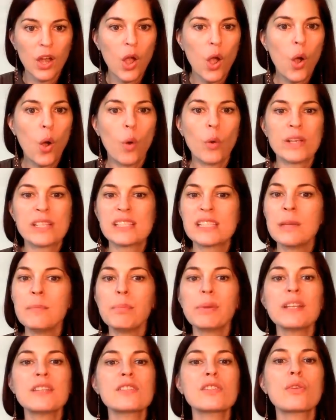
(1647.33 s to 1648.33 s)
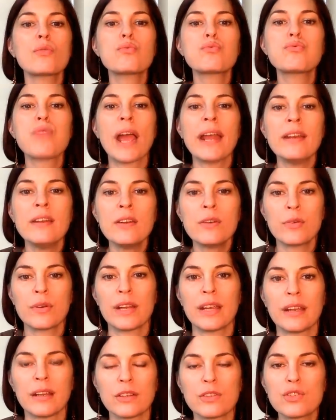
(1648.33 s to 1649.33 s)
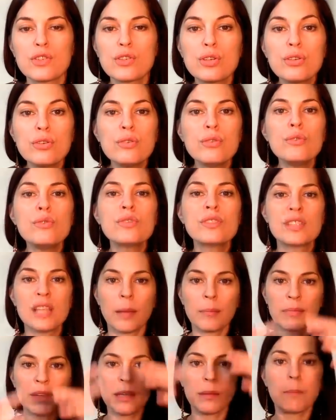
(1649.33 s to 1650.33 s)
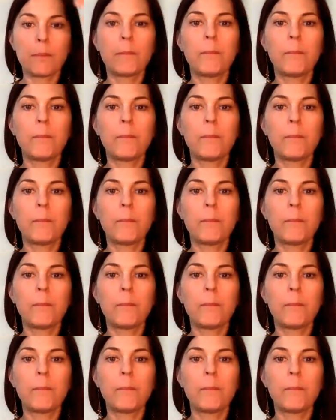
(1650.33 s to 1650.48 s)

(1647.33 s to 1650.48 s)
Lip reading: or simply surrendering to something